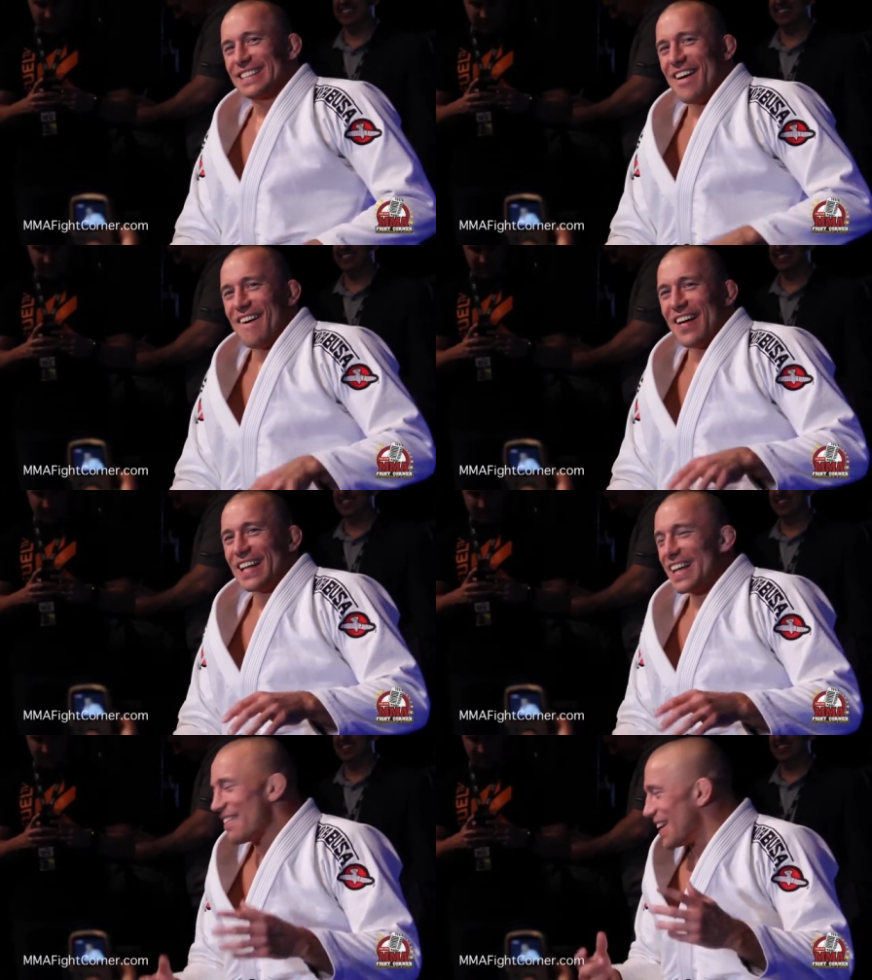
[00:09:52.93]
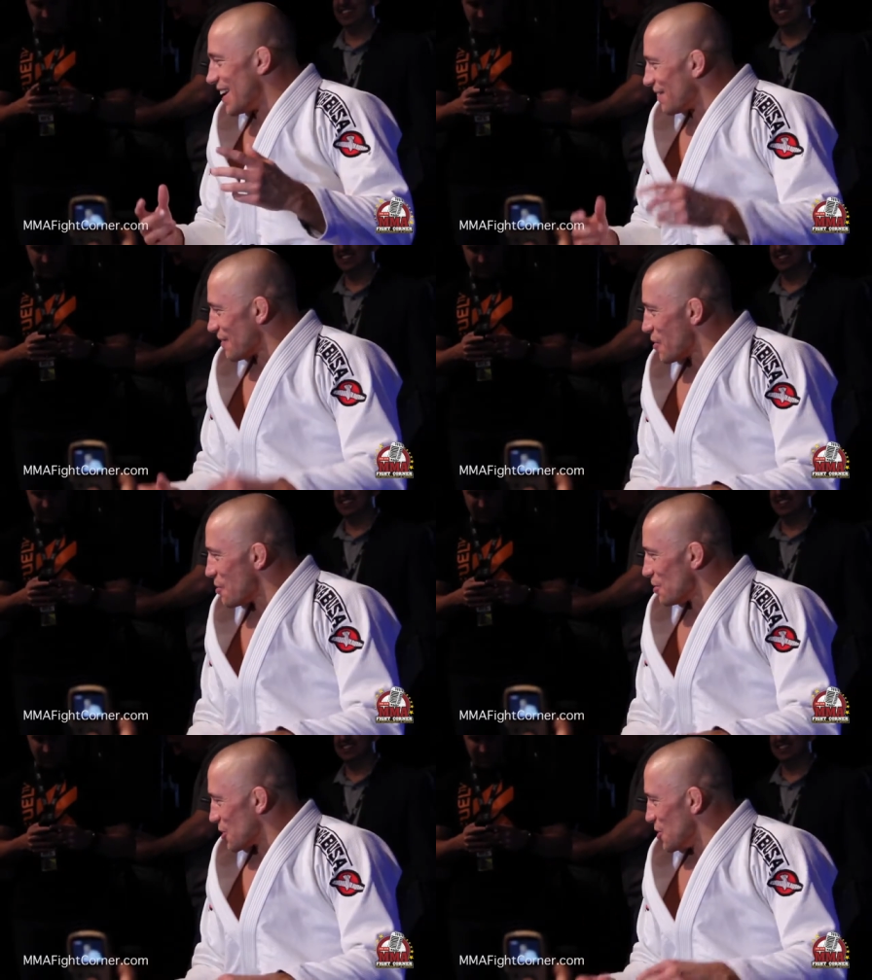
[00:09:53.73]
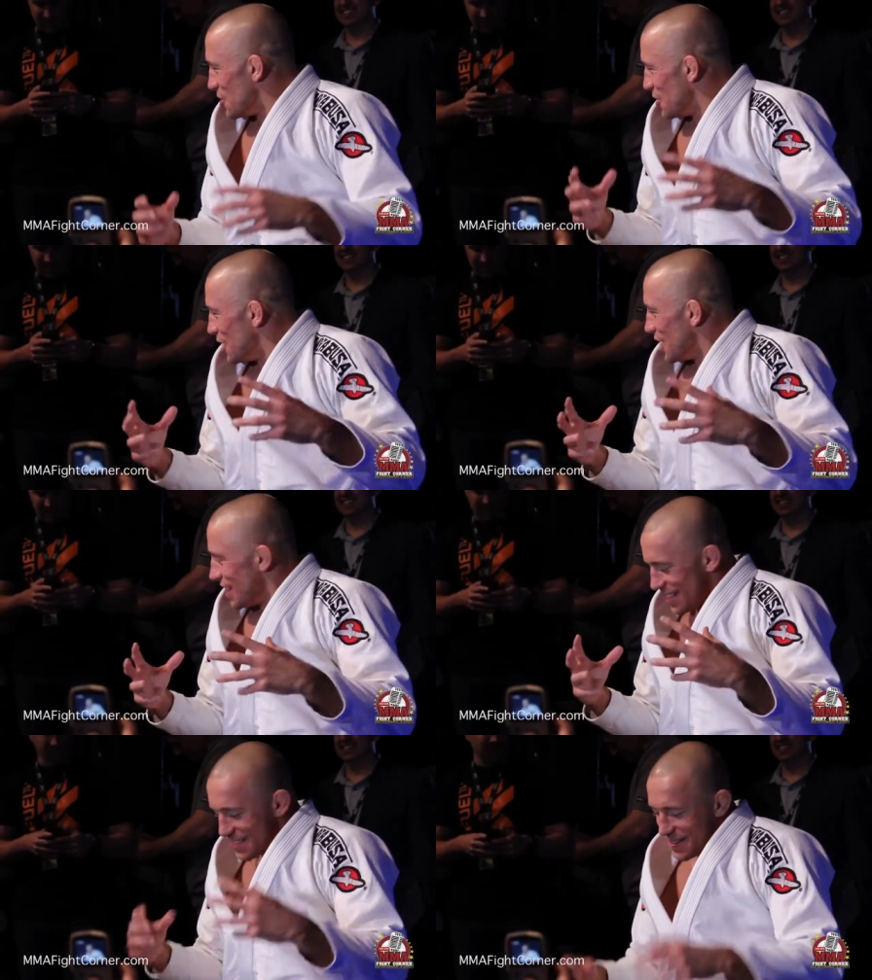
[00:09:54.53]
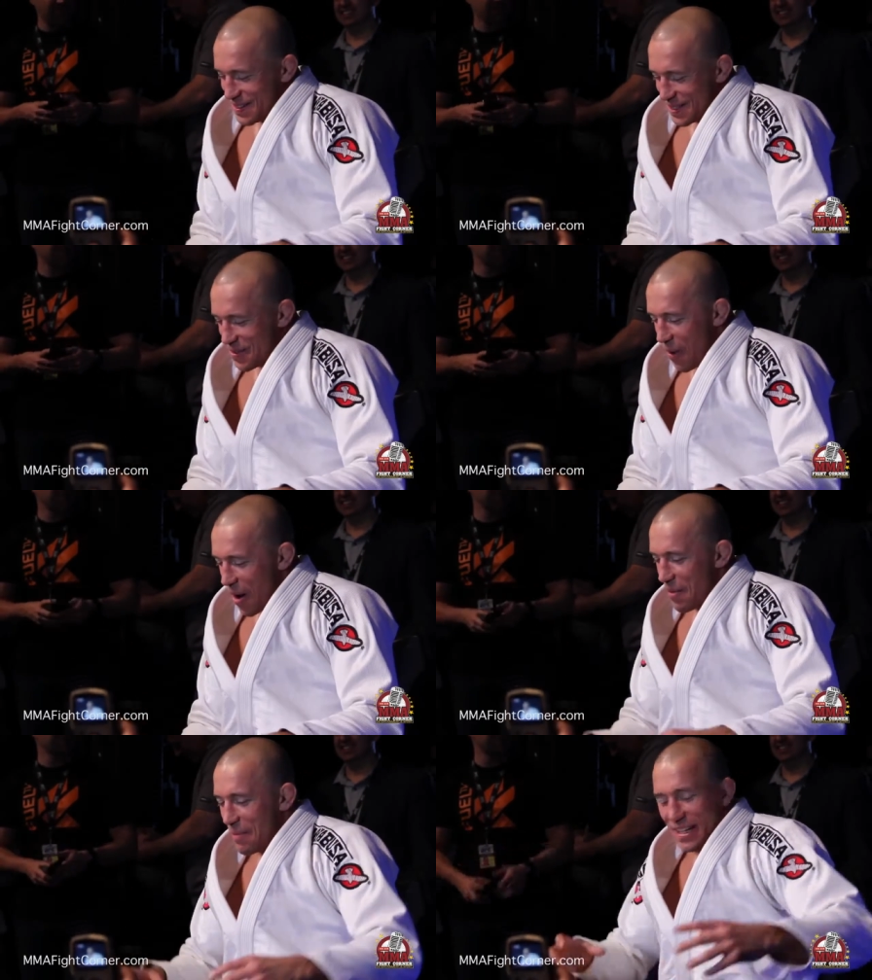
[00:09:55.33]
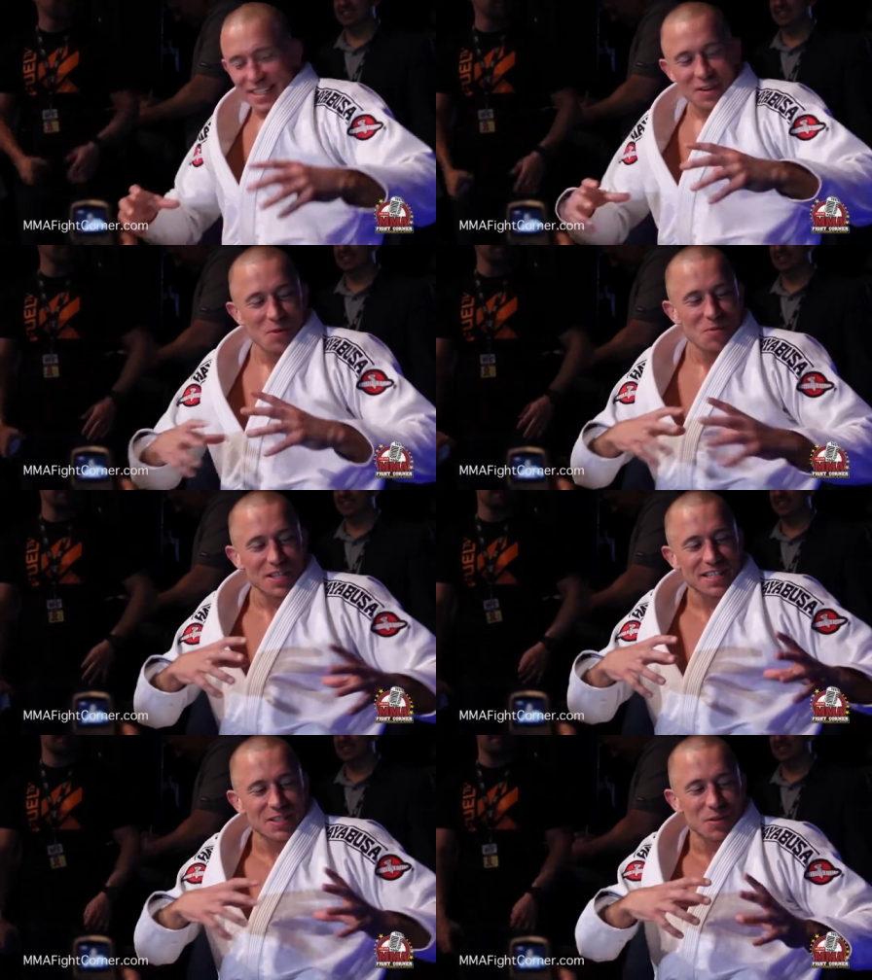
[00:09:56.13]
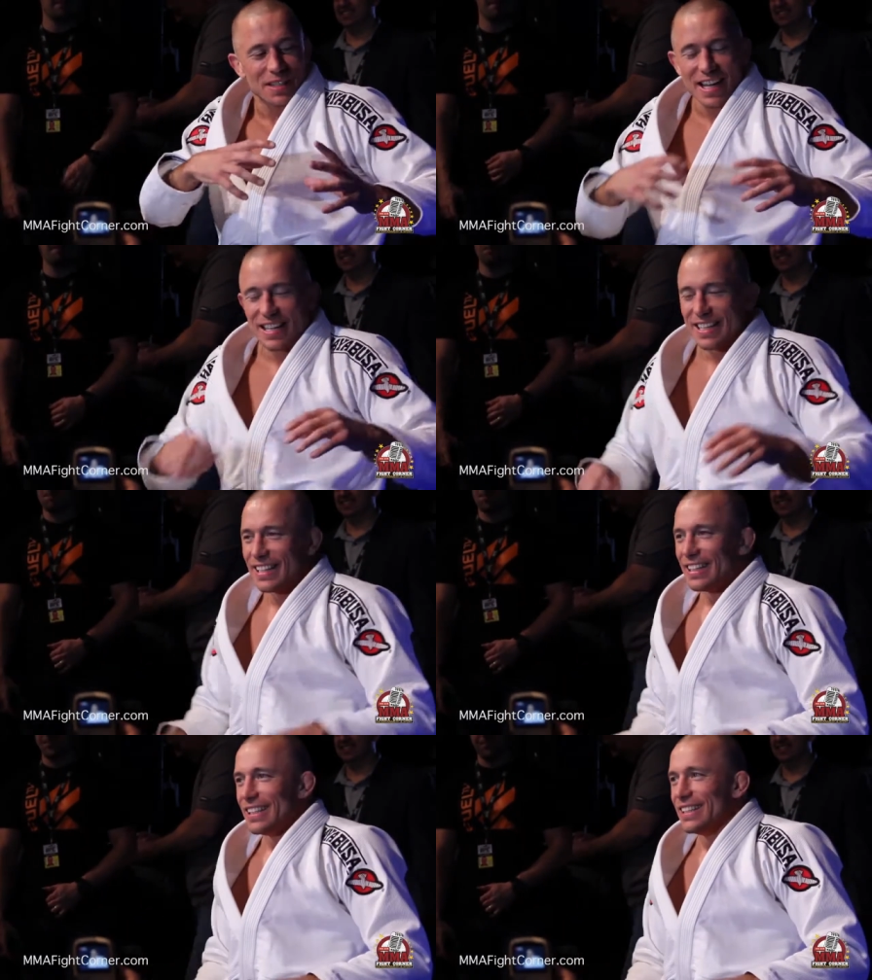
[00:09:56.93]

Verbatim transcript: so I didn't have enough room to, to, to warm up because our room was so tiny.